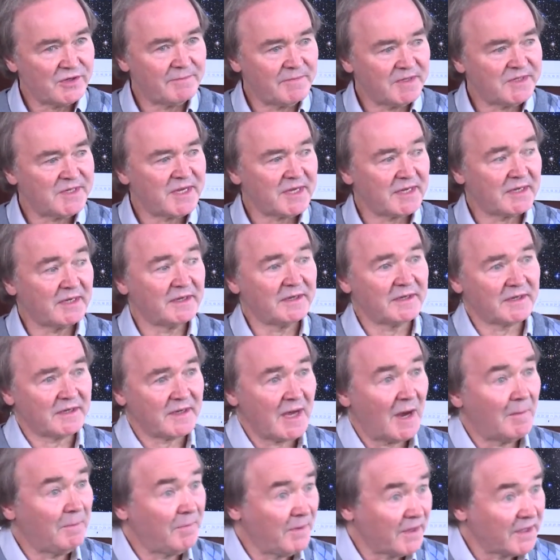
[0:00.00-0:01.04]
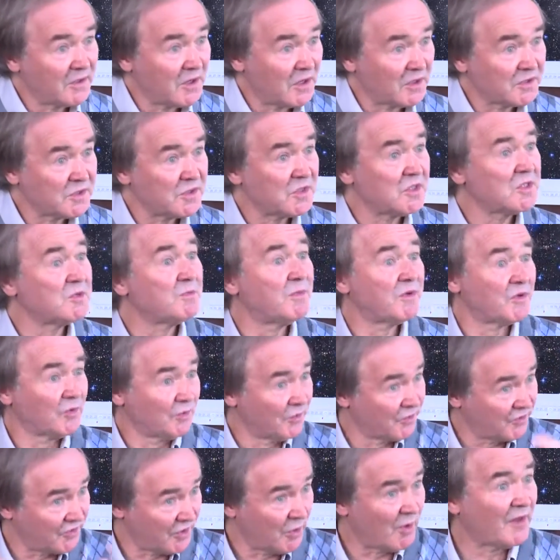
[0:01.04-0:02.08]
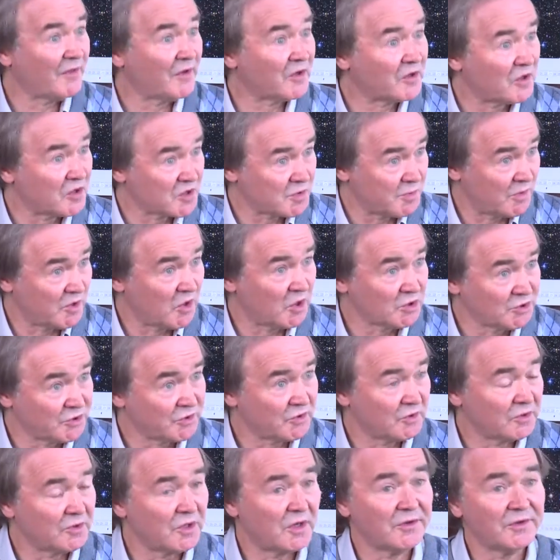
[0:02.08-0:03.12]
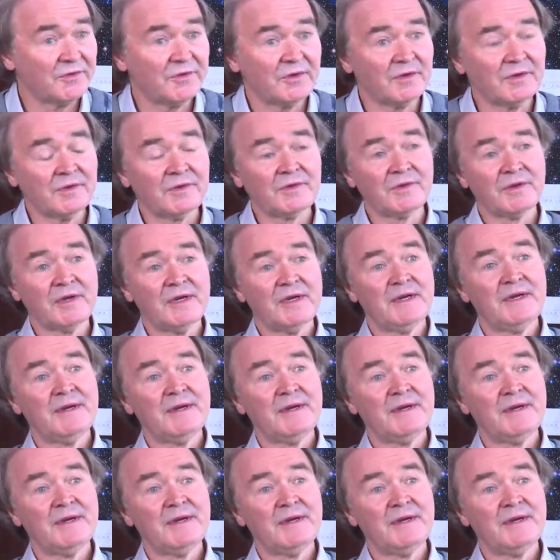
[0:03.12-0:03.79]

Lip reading: in particular the coupling constants, but also other cosmological constants,